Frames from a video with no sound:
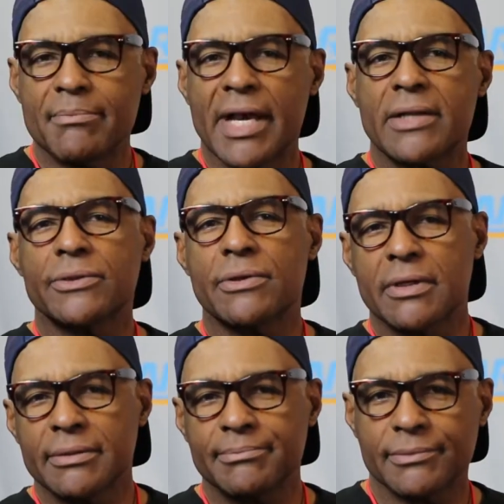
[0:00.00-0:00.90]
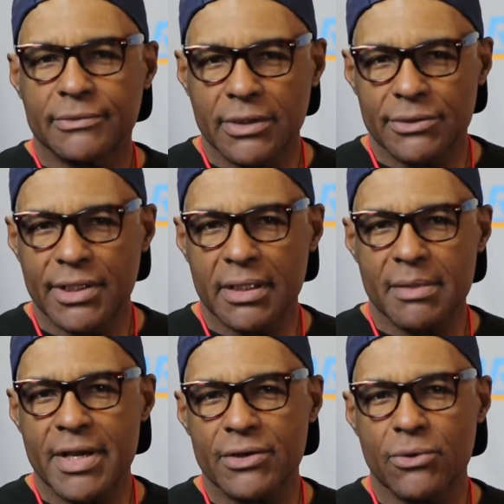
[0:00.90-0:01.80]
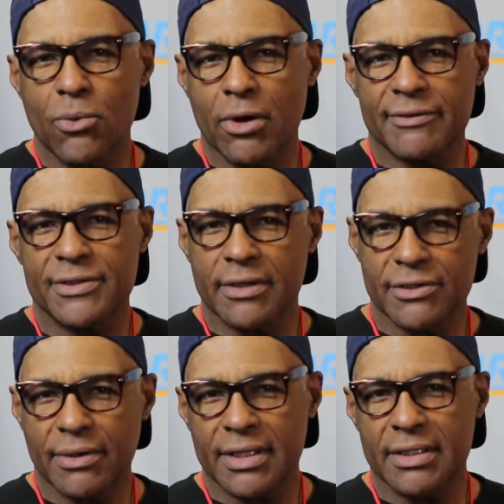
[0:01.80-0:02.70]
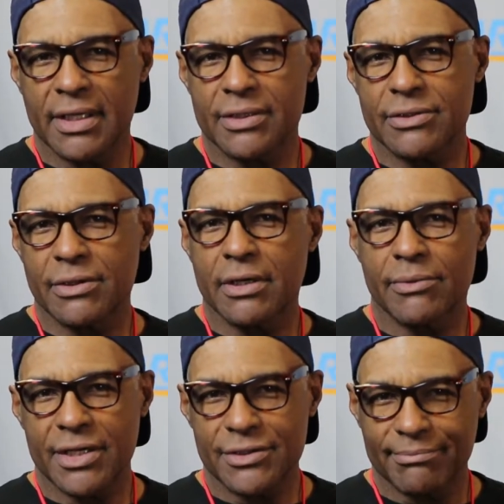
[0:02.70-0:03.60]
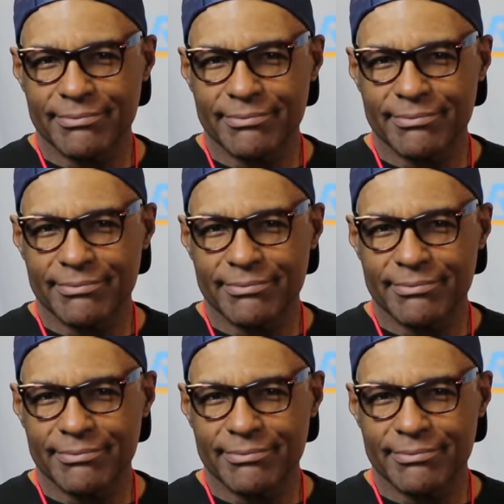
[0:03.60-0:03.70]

Michael Dorn, Lieutenant Commander Worf, Star Trek The Next Generation.